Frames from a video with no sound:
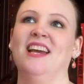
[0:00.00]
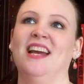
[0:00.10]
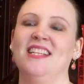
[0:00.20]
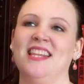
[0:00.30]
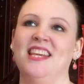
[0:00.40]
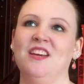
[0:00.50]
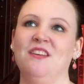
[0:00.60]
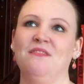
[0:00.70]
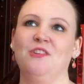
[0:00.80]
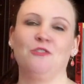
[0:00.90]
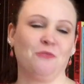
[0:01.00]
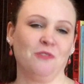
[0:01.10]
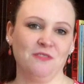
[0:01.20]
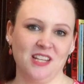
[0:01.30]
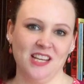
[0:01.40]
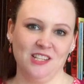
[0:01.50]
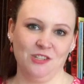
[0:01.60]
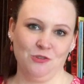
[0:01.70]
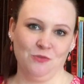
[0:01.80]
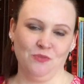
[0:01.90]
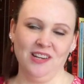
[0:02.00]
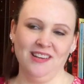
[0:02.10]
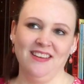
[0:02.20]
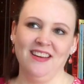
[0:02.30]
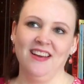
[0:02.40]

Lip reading: is, I think of Jodorowsky's Dune.